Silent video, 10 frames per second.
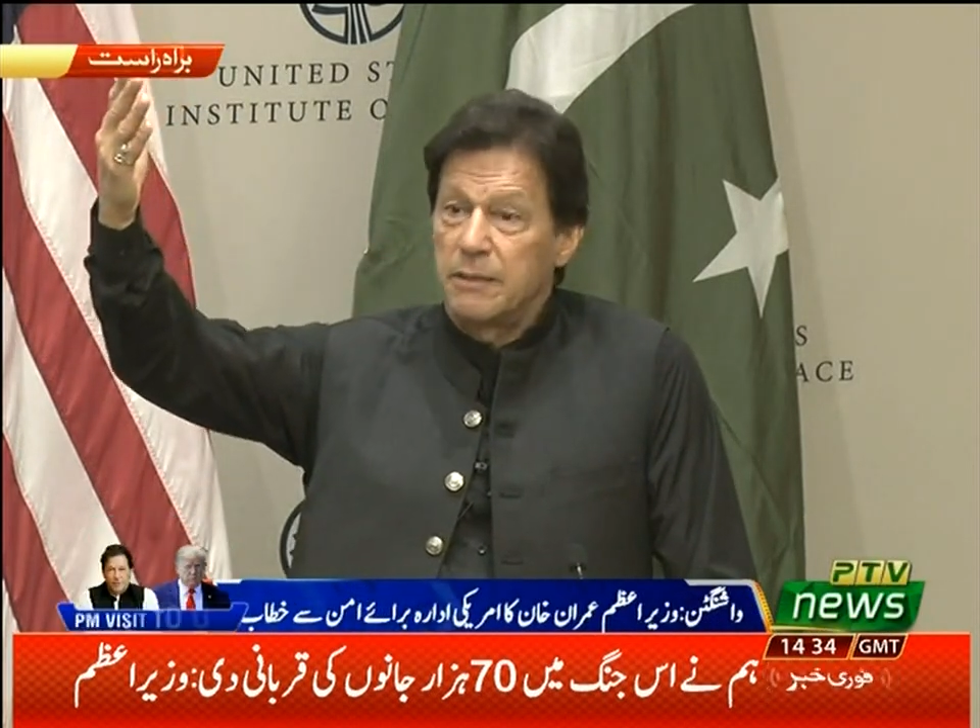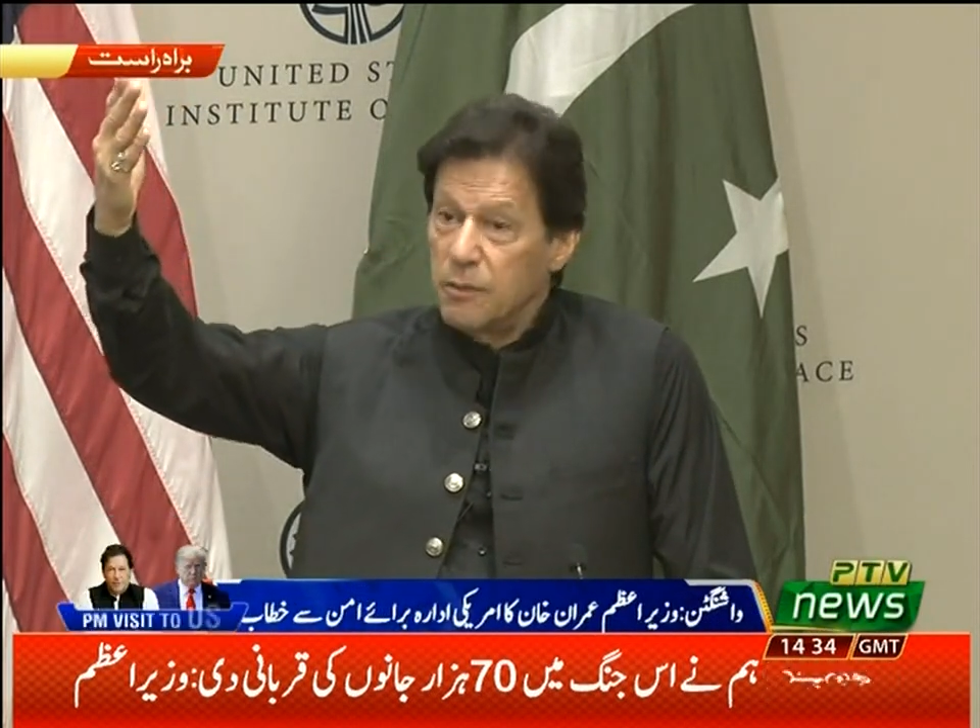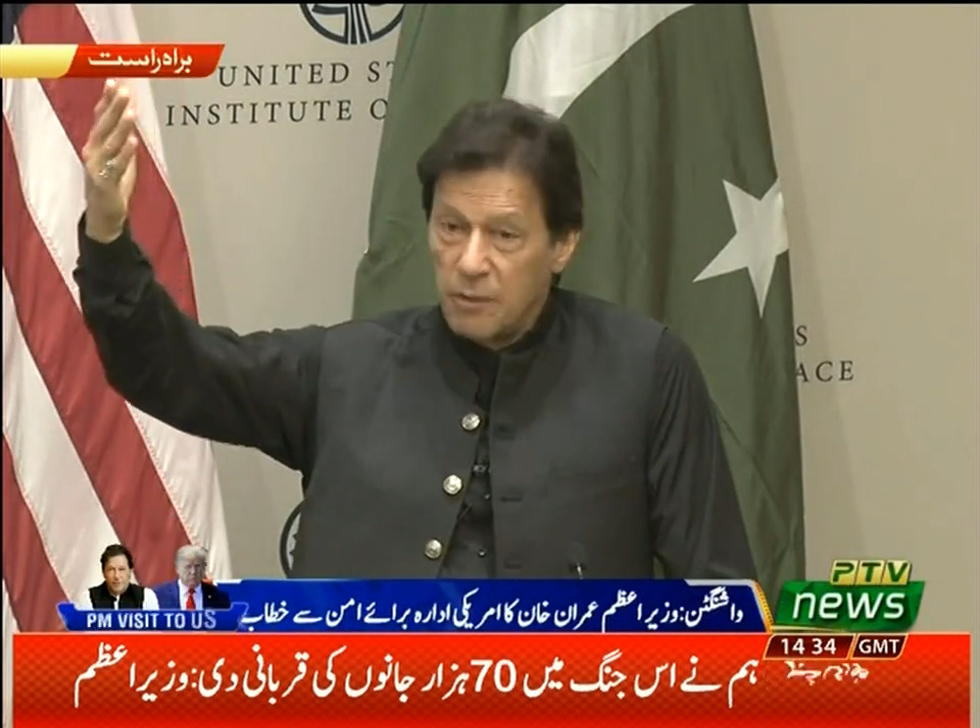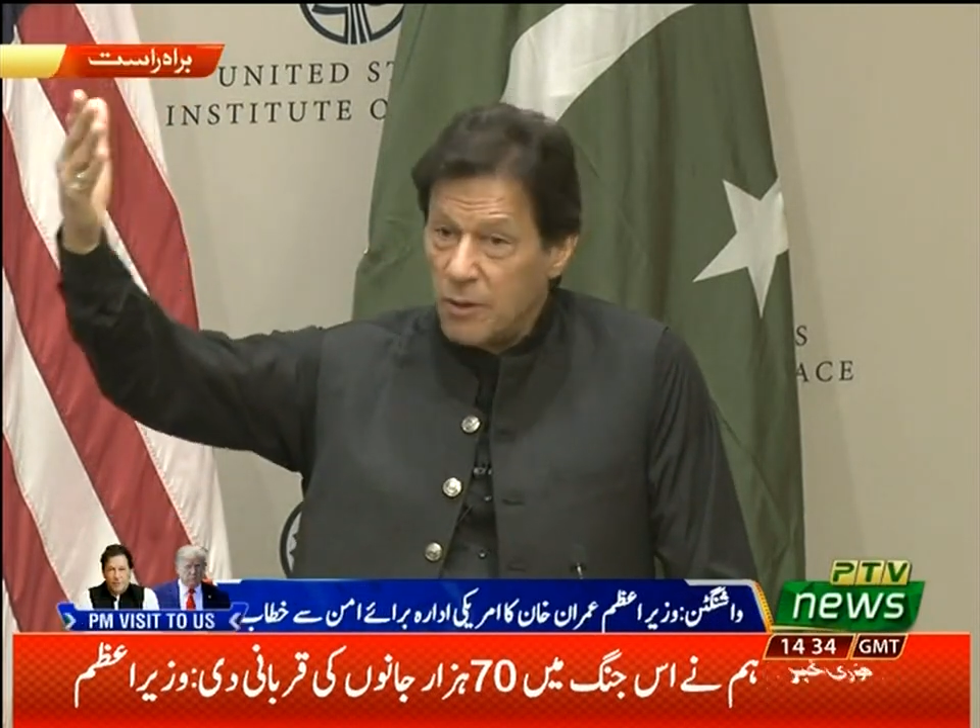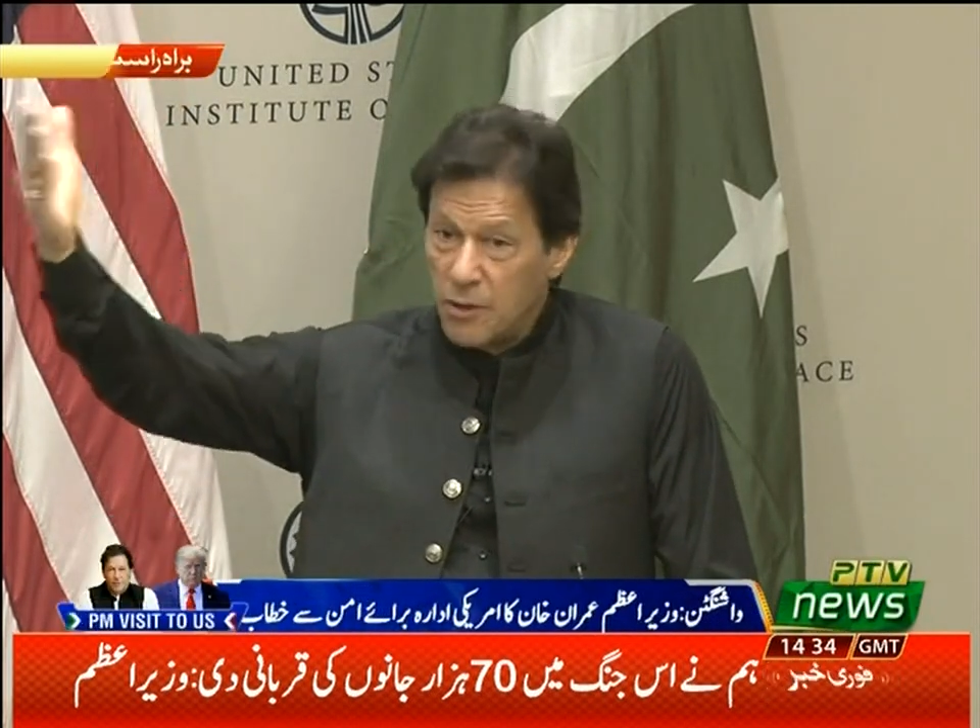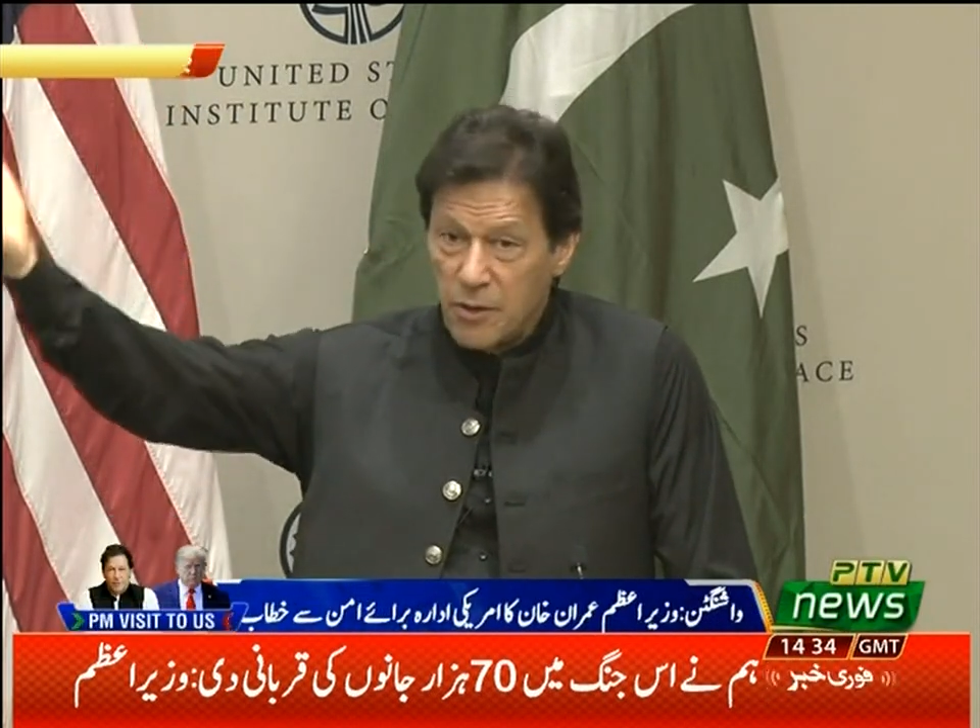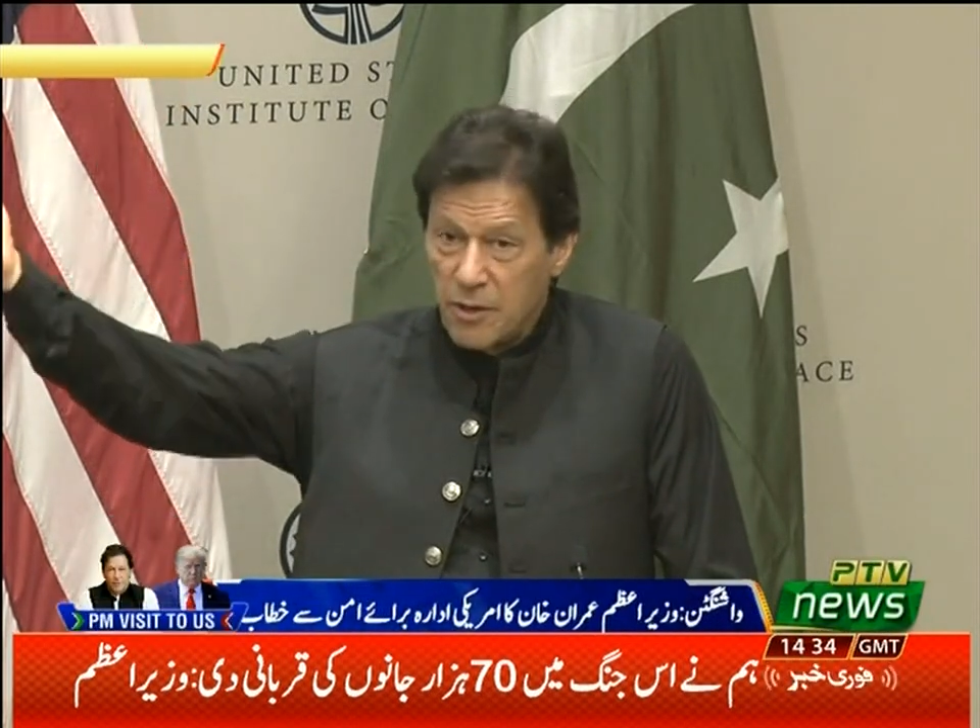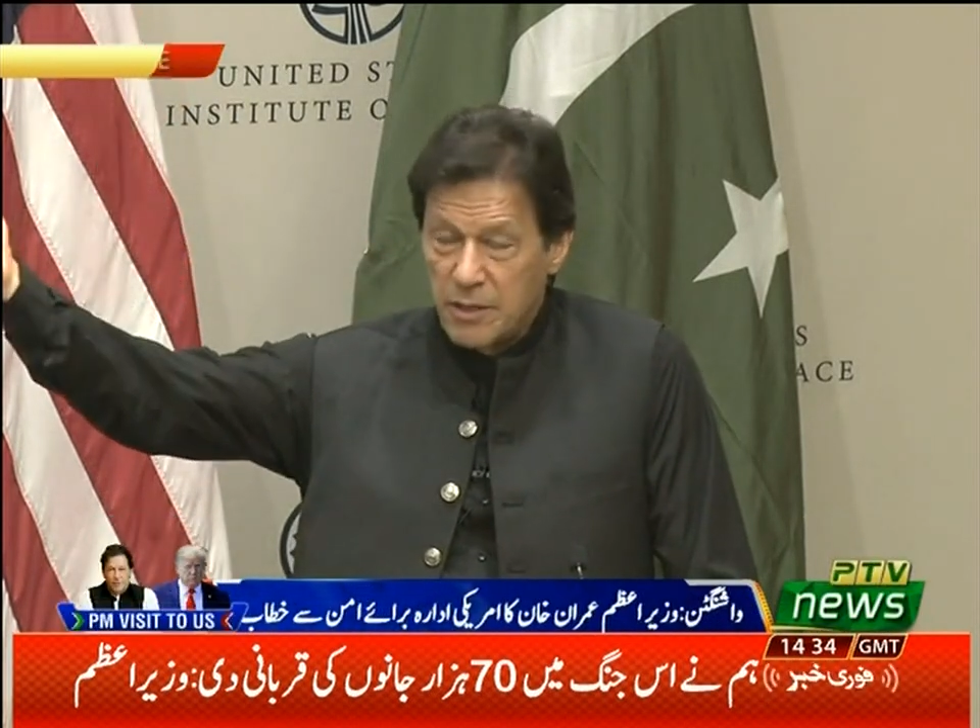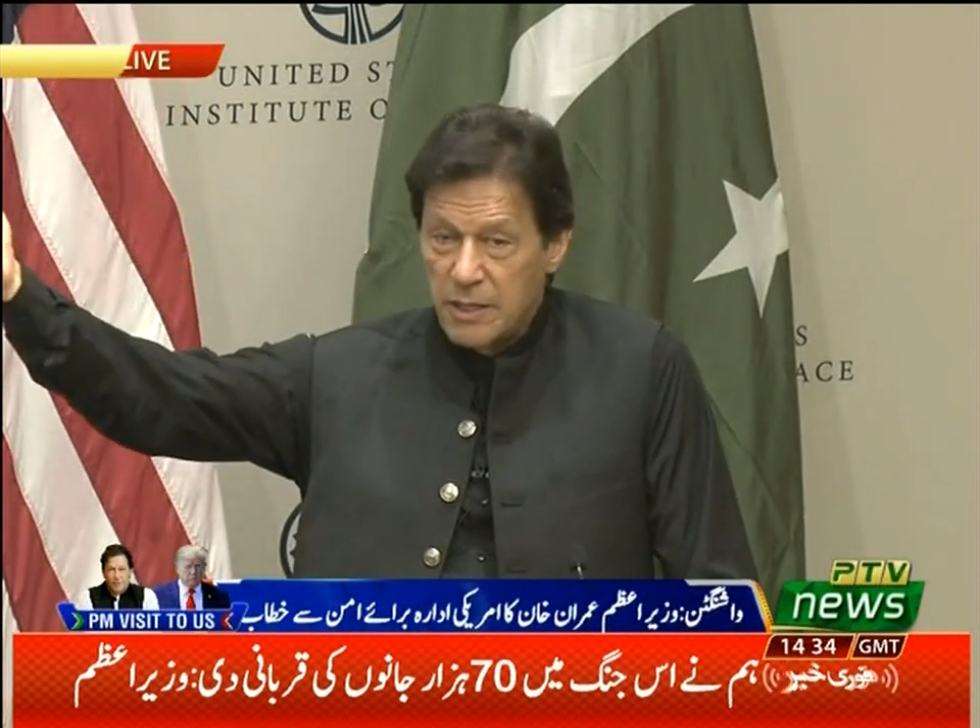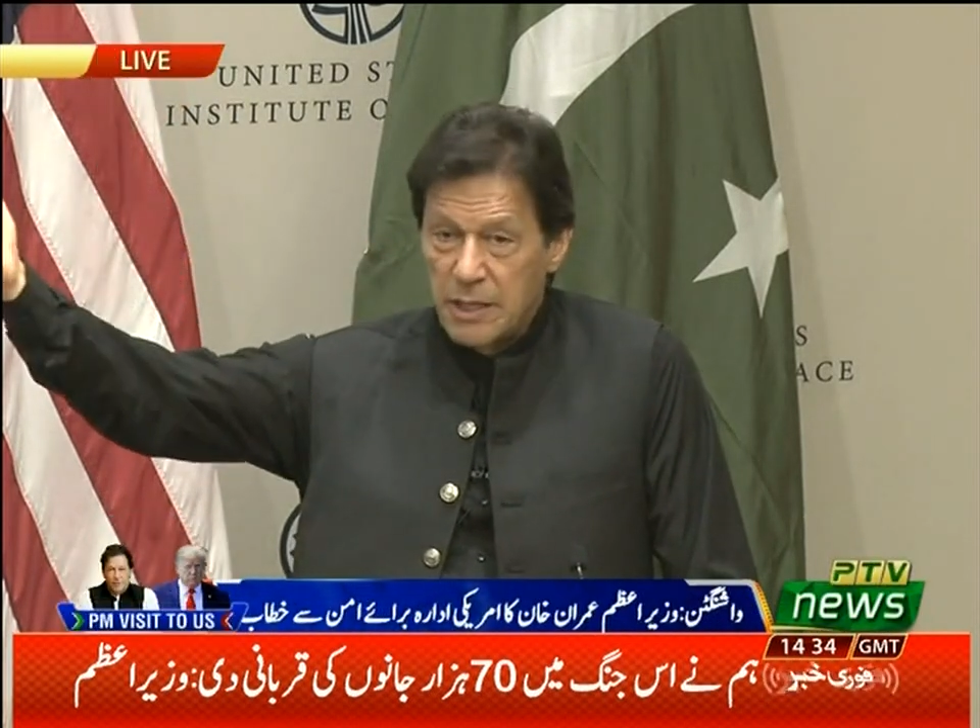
all wrong,